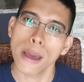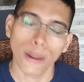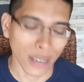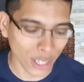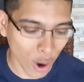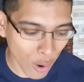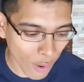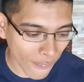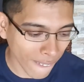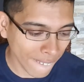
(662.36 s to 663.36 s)
mellow
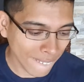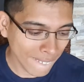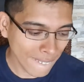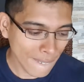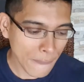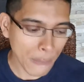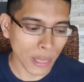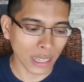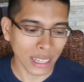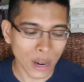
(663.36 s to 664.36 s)
guitar.
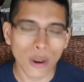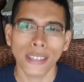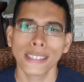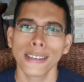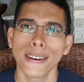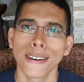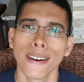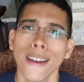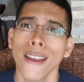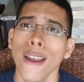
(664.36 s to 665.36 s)
The lyrics
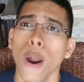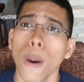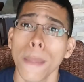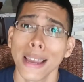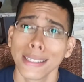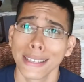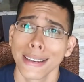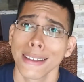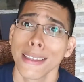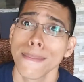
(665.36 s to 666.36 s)
here are
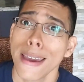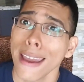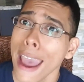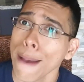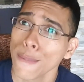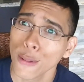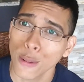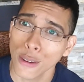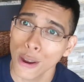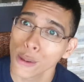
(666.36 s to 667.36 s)
amazing. They make
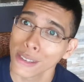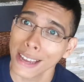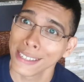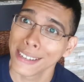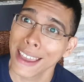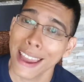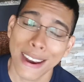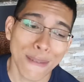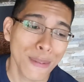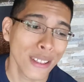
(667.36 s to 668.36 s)
absolutely no sense
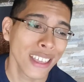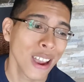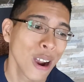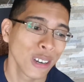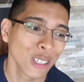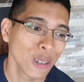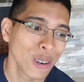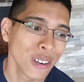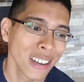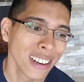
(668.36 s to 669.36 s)
again, but they are so
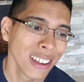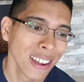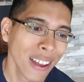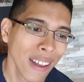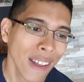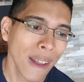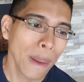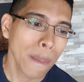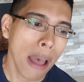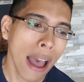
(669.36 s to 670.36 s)
good.
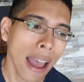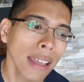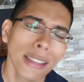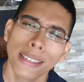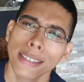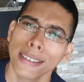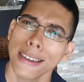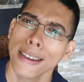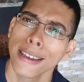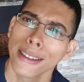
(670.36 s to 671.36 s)
I think this is
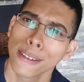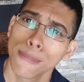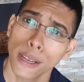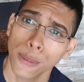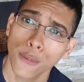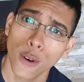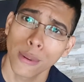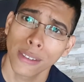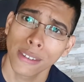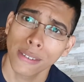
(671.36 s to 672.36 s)
Ian Gillan's best
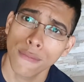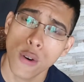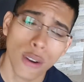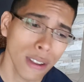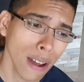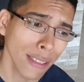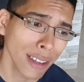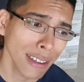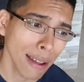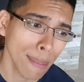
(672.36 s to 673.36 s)
performance vocally on
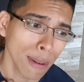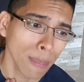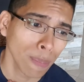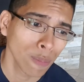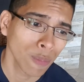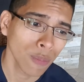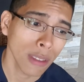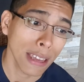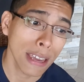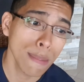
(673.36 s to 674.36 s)
this album.
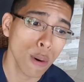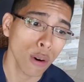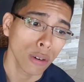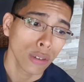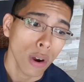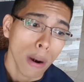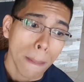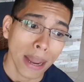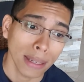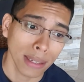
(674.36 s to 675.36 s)
The keyboards are
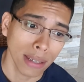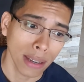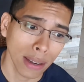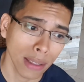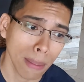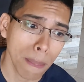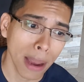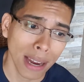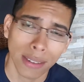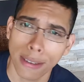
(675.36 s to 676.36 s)
amazing, the
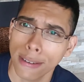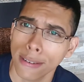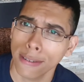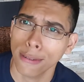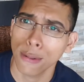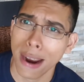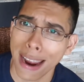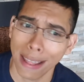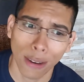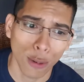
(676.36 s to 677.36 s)
bass is
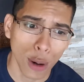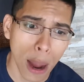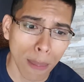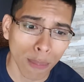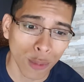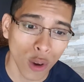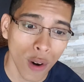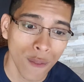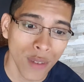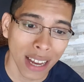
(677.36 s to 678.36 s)
great, the drums
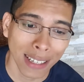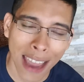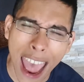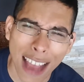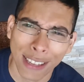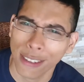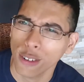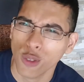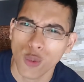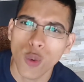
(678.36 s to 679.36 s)
are fantastic,
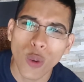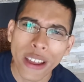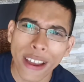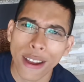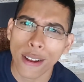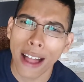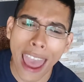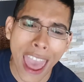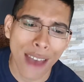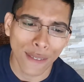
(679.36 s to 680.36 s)
it's real
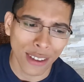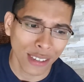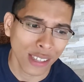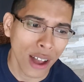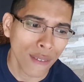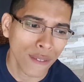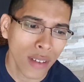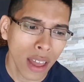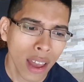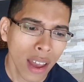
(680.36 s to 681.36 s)
heavy stuff.
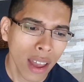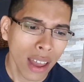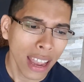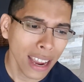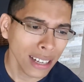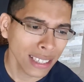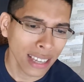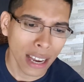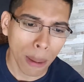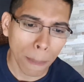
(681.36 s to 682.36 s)
It's
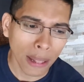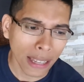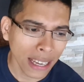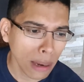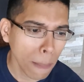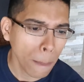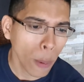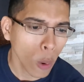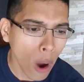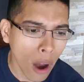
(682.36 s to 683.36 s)
a complete
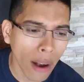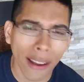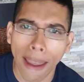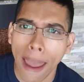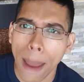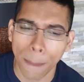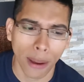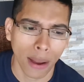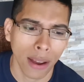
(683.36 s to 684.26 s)
prog epic.